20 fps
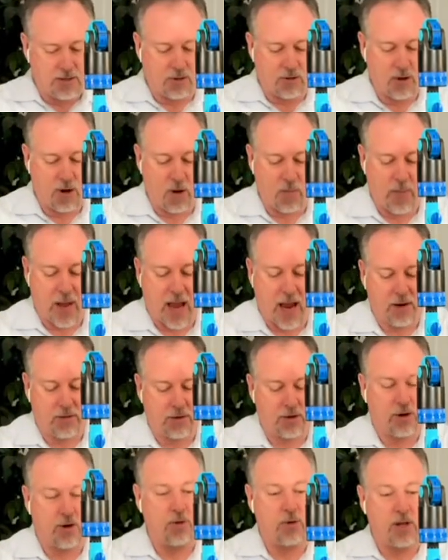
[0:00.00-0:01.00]
are all
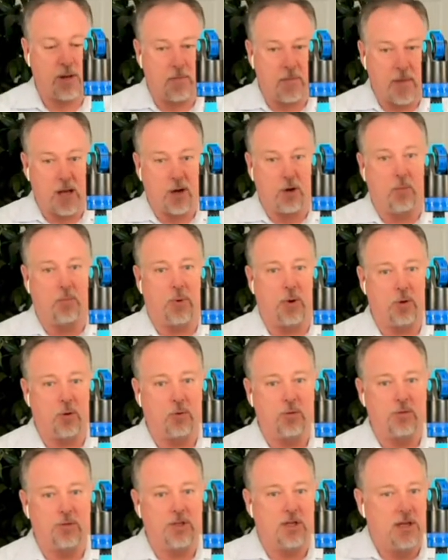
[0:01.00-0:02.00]
powder-coated metal
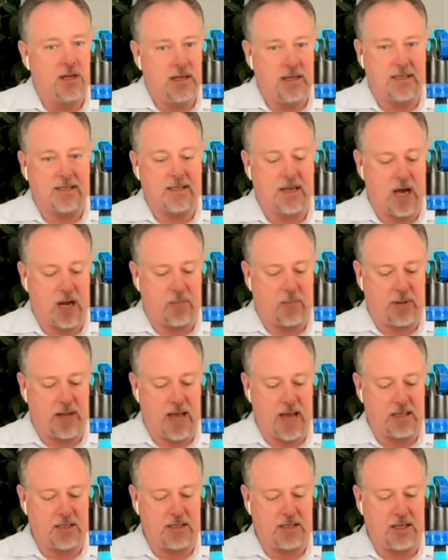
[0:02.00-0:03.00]
bowls. It's not
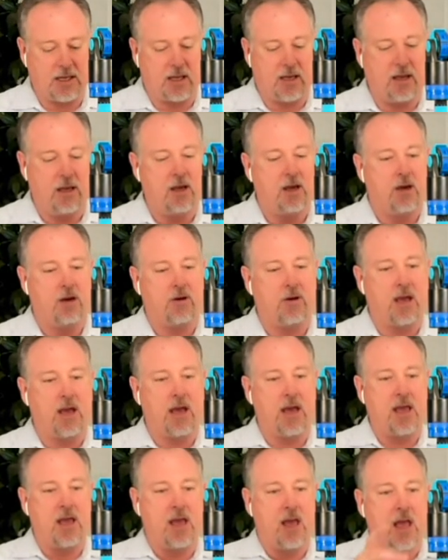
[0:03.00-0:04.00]
plastic,
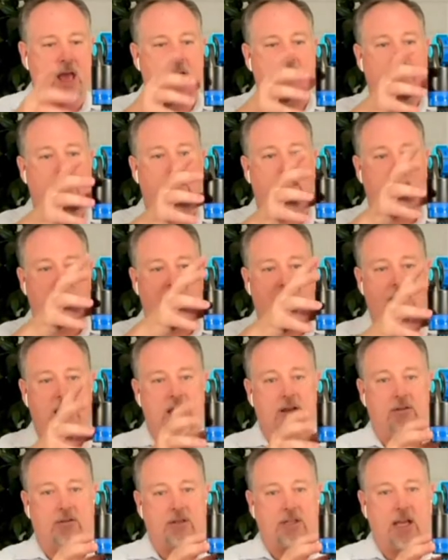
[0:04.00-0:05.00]
okay? Everything in
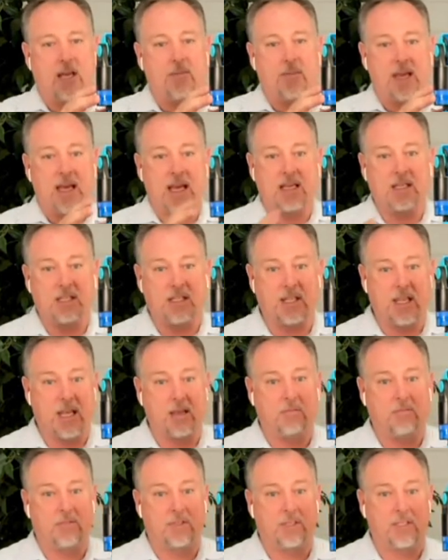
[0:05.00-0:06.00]
here is A B S,
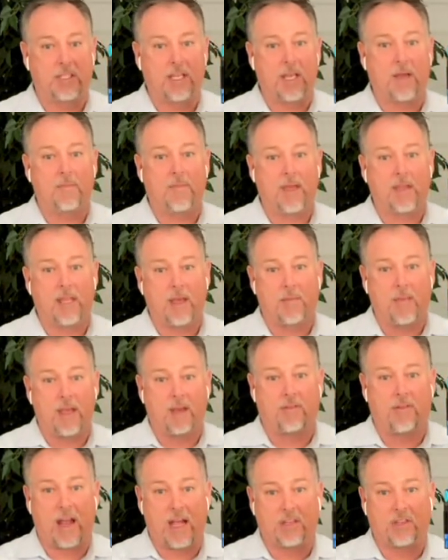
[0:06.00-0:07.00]
things, same thing they make
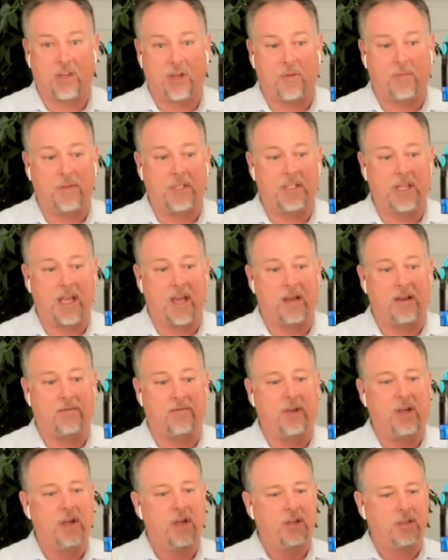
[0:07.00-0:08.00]
crash helmets out of.
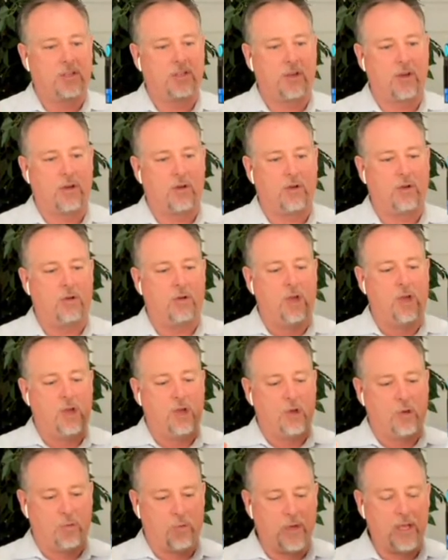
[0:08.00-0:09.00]
So
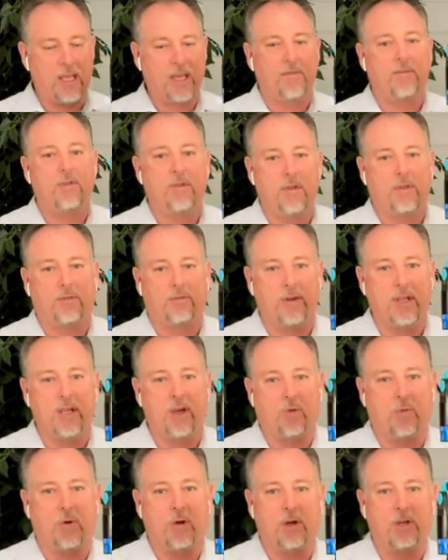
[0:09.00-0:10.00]
we give you the
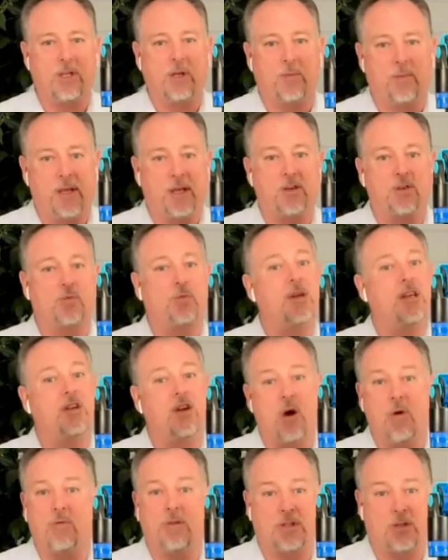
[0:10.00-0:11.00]
three-year warranty because we
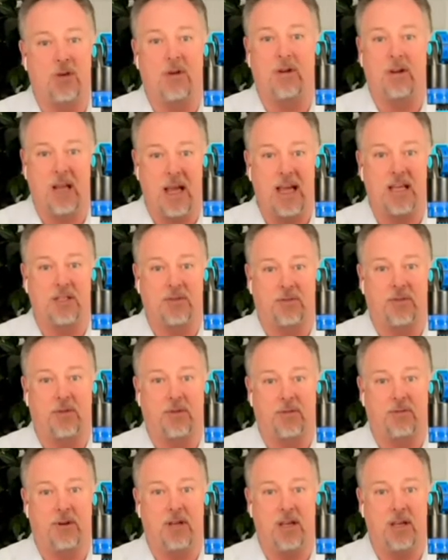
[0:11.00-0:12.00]
know it's going to last for
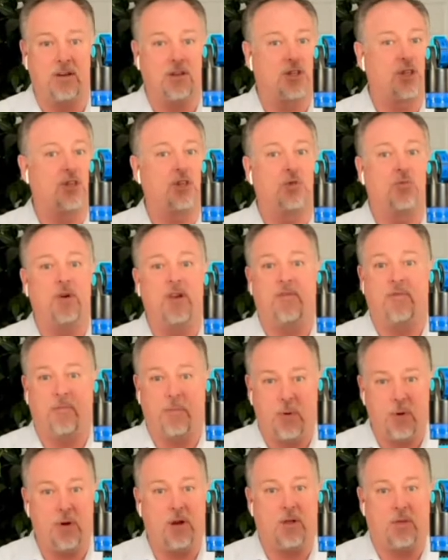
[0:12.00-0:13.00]
three years because we've
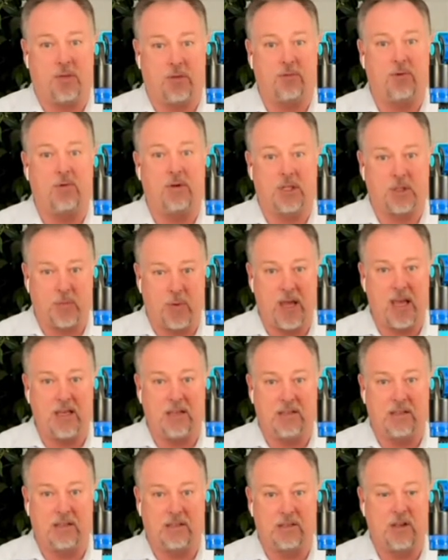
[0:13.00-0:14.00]
put it through its
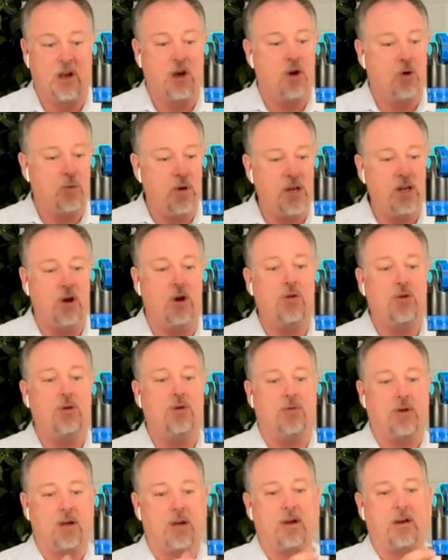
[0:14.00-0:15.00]
paces. We know
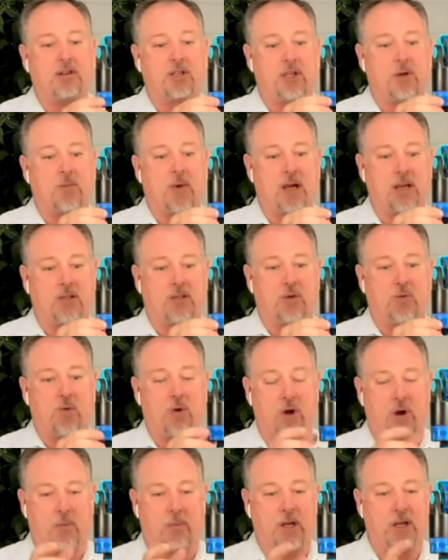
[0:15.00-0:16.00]
you can customize the
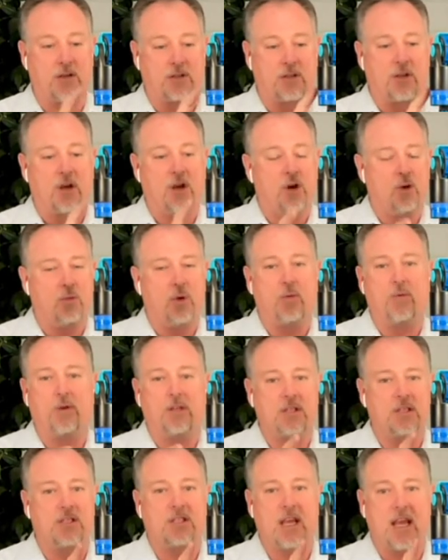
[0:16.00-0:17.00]
water because we
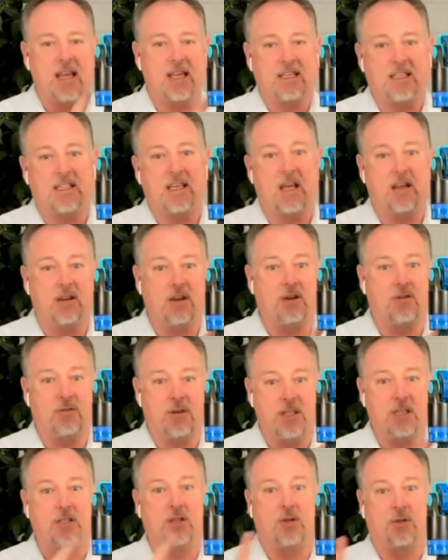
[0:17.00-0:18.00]
wouldn't say it's ten
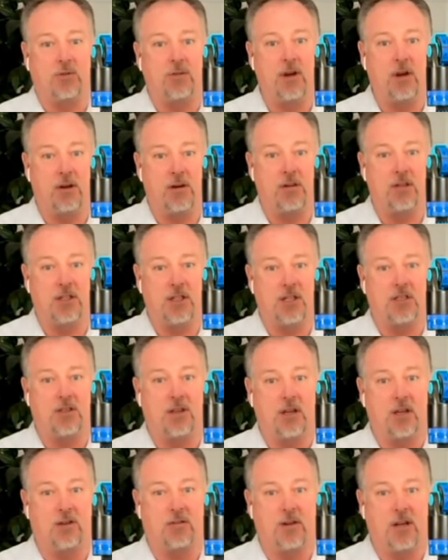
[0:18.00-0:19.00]
degrees to three hundred
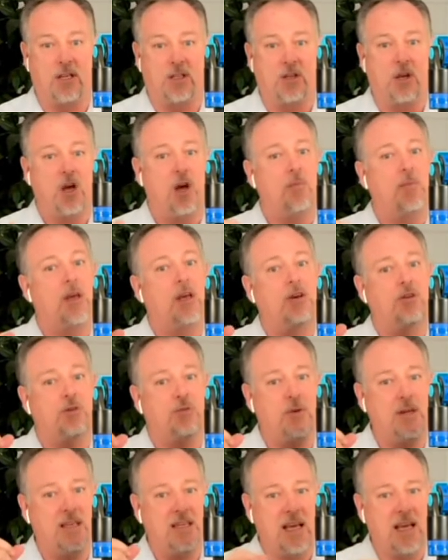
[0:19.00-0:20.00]
sixty degrees because
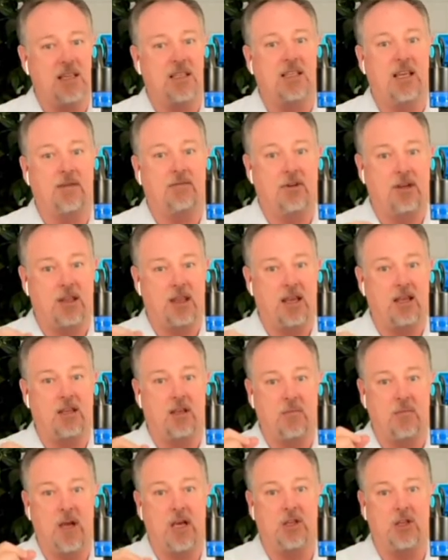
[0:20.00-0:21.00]
we test everything
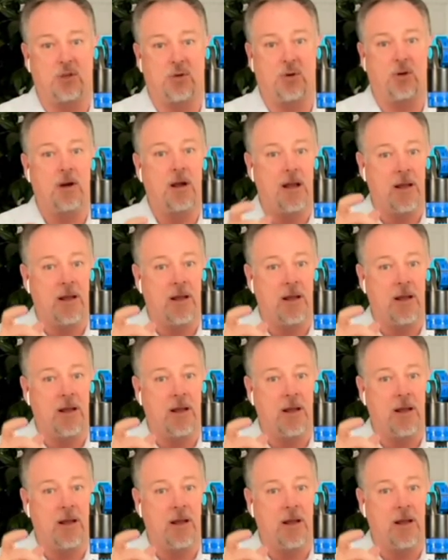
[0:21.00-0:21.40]
to make sure